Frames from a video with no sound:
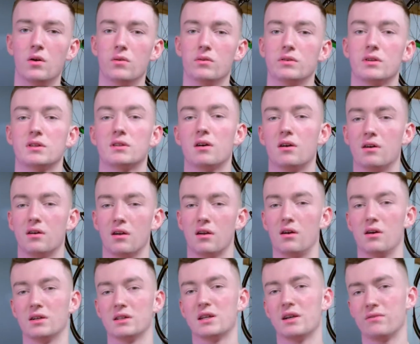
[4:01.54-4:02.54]
just kind of
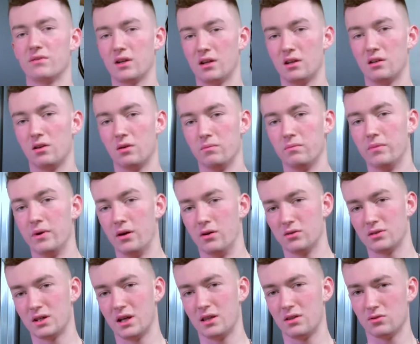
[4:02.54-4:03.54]
like, say if you had a dumbbell,
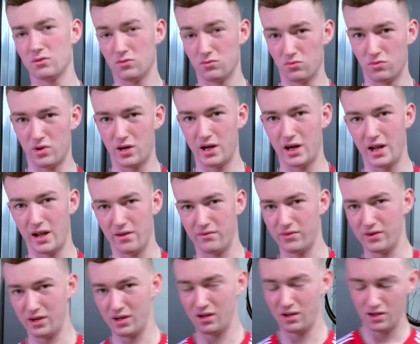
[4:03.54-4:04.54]
say this was really
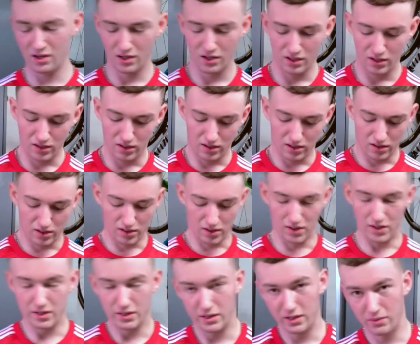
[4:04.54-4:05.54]
heavy,
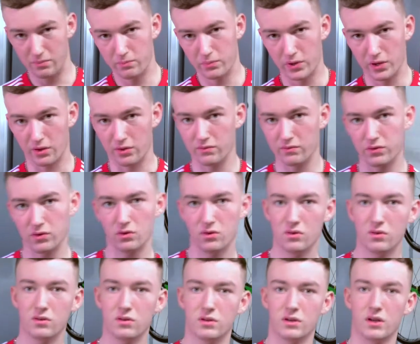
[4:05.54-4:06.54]
and you put it on the
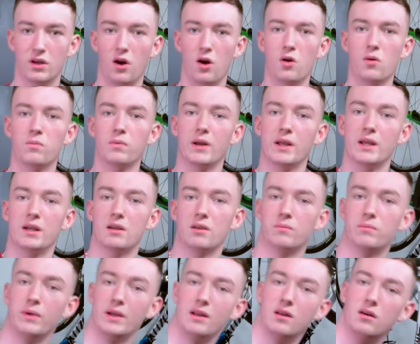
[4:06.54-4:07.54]
floor, your oblique could
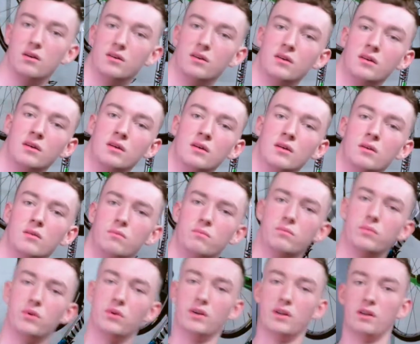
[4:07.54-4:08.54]
be like
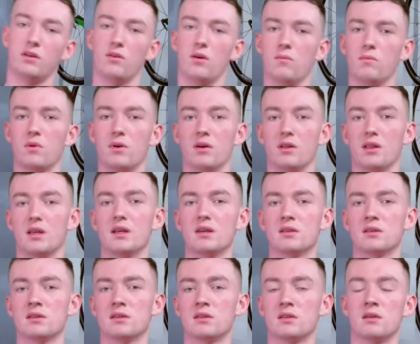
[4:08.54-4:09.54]
pulling you up like
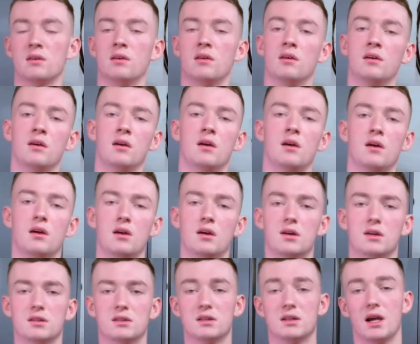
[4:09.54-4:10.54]
this.
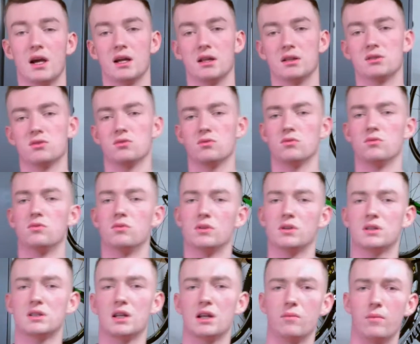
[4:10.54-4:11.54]
So yeah, it's all
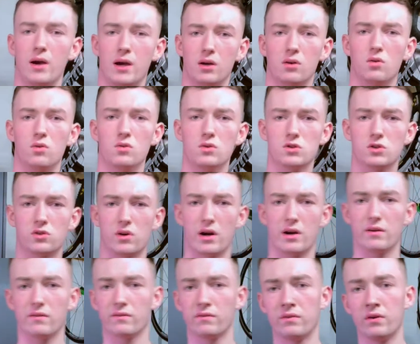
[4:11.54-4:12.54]
still about core
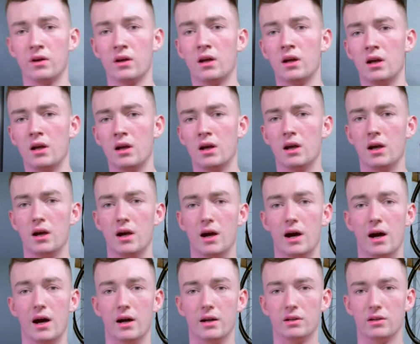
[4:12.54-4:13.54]
strength
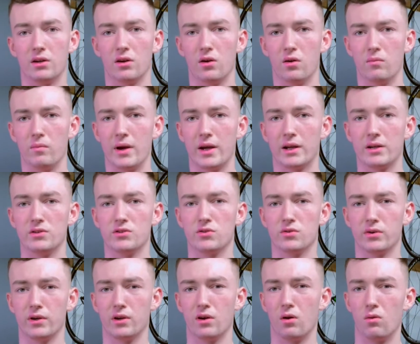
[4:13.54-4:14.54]
and, you know, making sure
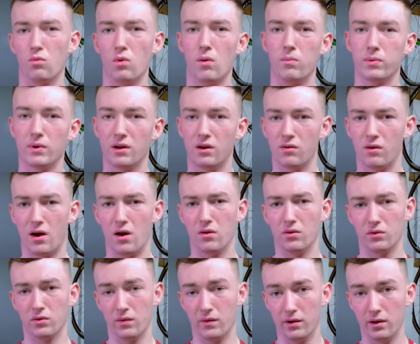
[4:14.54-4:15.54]
you're not wobbling around
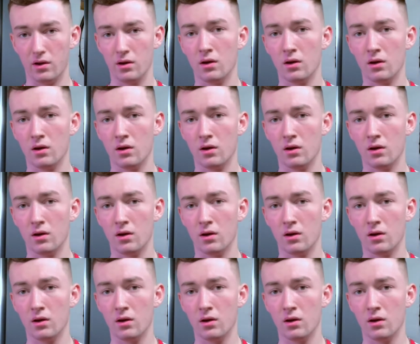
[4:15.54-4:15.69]
doing